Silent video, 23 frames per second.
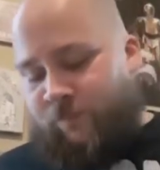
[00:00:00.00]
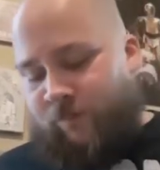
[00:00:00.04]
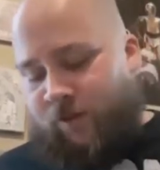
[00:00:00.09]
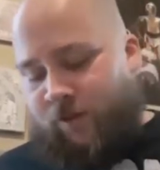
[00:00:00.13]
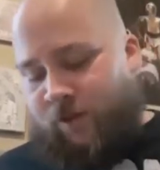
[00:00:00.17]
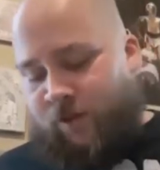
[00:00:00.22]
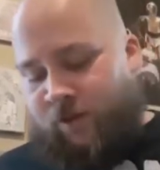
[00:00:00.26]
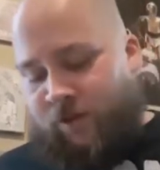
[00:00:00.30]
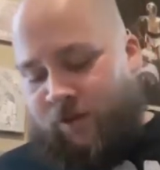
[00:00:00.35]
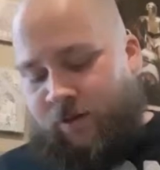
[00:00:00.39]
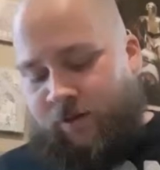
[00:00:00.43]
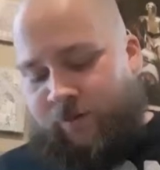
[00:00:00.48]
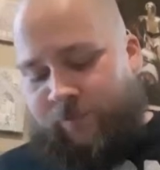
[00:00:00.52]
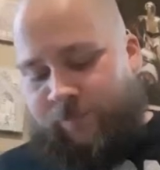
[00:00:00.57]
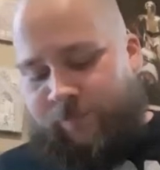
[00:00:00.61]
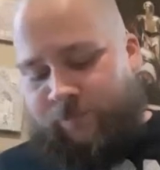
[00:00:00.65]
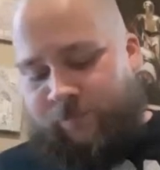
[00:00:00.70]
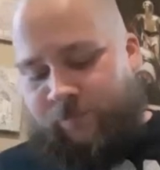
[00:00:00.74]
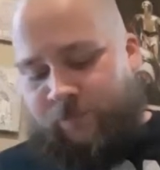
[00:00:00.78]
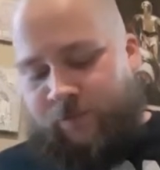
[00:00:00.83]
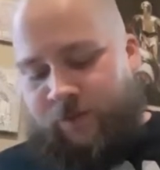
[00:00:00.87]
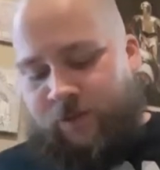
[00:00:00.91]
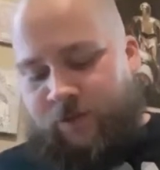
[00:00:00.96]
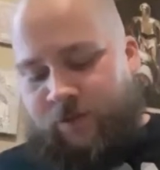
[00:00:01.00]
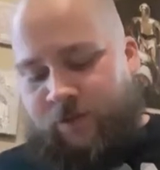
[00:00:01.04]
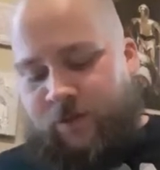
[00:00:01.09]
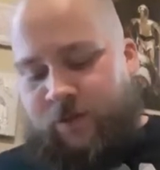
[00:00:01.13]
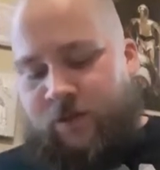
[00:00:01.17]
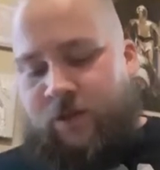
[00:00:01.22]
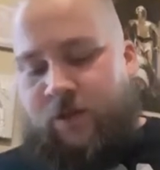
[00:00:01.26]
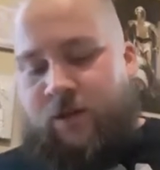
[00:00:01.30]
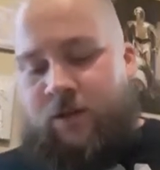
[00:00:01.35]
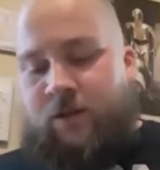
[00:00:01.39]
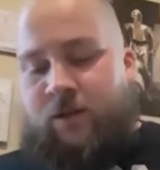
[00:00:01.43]

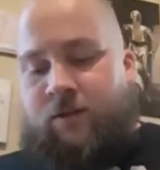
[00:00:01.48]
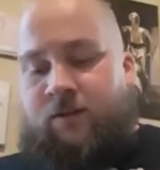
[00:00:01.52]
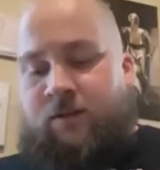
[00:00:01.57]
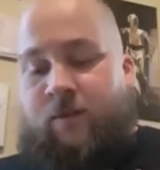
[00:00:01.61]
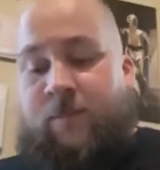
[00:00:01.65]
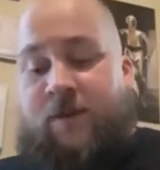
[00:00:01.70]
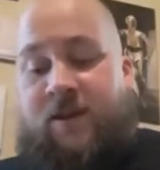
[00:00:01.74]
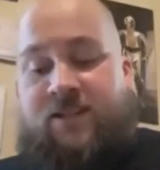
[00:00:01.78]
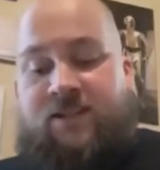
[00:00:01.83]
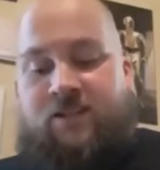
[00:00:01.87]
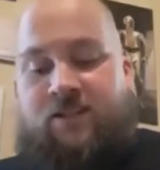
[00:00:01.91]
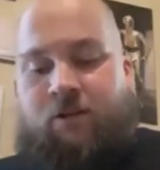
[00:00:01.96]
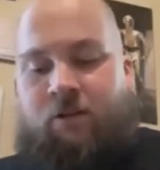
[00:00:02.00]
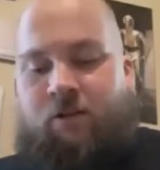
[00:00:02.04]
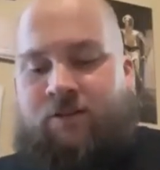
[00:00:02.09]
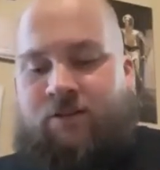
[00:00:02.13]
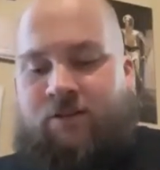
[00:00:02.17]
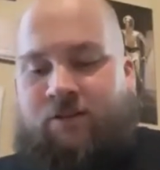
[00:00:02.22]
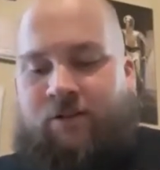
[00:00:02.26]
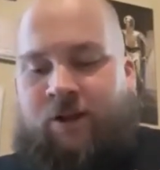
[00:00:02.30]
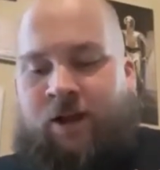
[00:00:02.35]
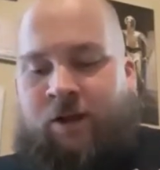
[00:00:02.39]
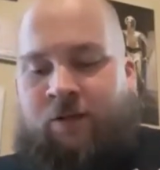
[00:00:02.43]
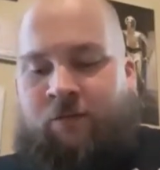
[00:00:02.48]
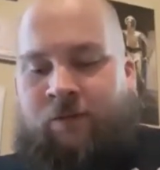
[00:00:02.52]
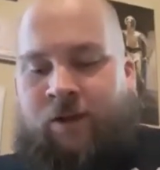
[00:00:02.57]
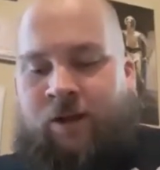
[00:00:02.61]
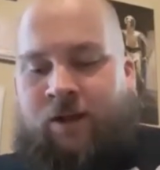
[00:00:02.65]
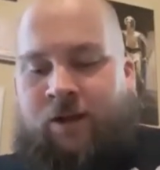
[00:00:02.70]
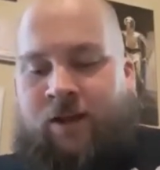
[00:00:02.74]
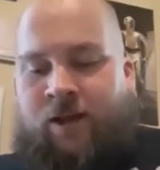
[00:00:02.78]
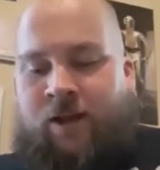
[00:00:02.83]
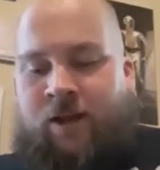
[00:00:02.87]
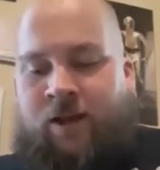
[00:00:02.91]
the best cards that are out
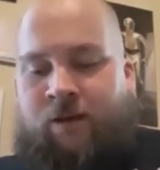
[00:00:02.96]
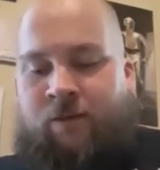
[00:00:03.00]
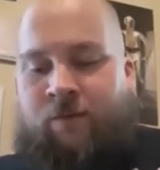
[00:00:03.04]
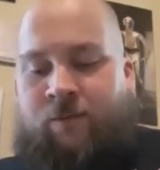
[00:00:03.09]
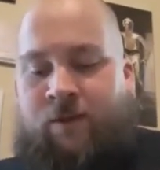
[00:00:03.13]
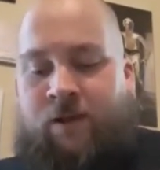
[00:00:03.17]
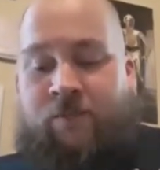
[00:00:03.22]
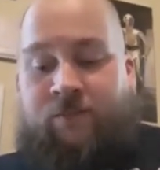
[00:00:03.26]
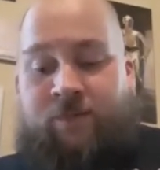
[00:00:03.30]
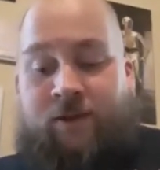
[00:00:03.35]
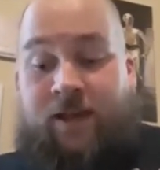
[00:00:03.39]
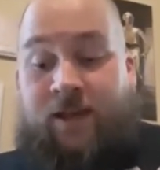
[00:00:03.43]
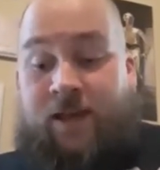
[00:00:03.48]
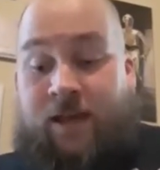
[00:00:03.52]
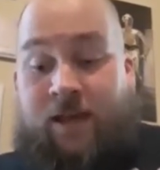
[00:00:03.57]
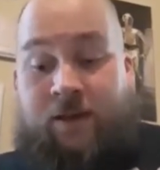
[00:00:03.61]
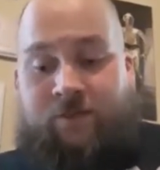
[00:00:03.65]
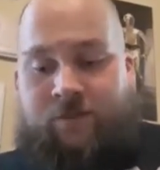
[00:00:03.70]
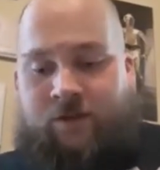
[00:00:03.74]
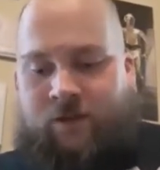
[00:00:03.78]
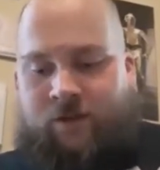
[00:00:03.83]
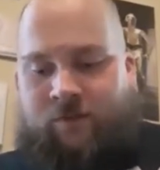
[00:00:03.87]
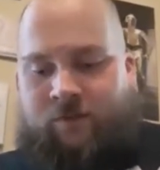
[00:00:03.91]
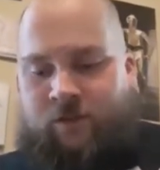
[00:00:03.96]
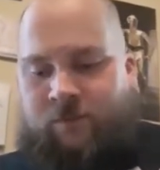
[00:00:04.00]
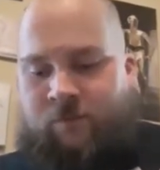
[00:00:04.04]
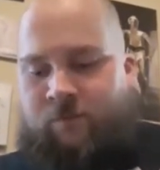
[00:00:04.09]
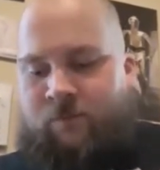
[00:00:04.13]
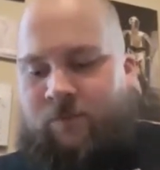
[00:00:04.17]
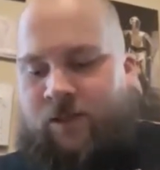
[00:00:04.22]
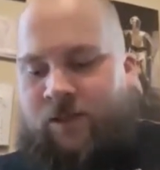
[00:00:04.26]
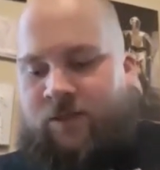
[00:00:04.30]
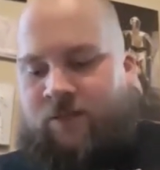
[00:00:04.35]
right now, if I have any of them.